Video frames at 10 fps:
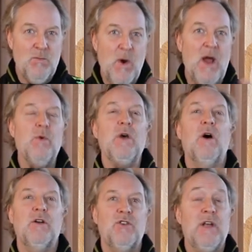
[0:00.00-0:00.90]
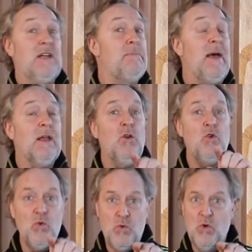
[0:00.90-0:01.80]
where we are today, depending on
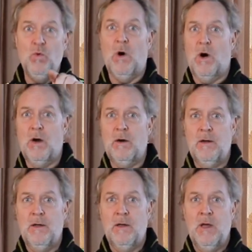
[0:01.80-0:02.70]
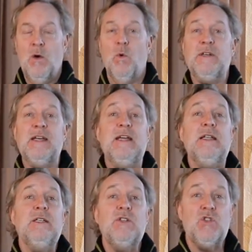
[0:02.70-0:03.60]
who you are, what
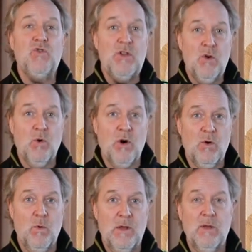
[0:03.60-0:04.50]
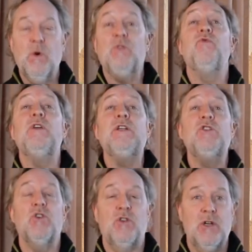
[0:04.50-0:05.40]
industry you work with, and what
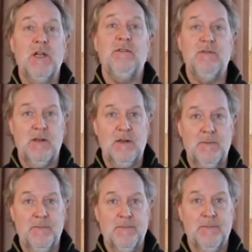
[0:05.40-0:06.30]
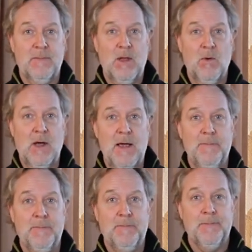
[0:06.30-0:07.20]
region you live in.
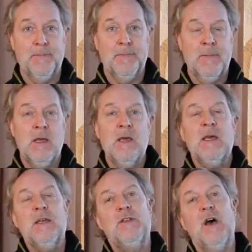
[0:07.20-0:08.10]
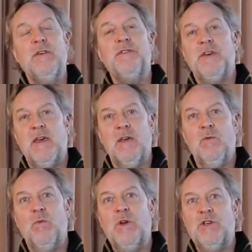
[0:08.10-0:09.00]
Okay? The other
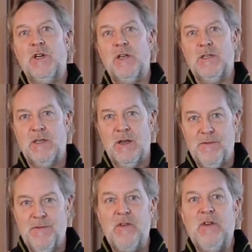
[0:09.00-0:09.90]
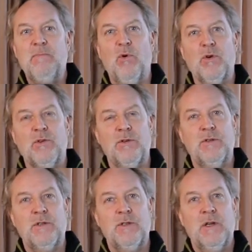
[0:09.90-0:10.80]
thing which is very
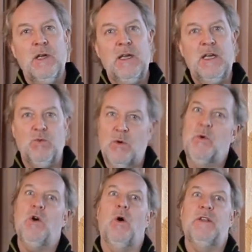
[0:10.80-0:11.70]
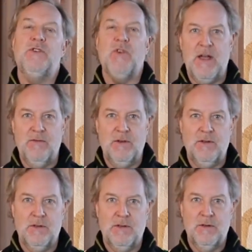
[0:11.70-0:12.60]
important is what we call the
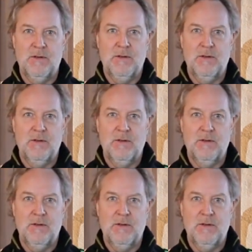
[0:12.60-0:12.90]
drivers.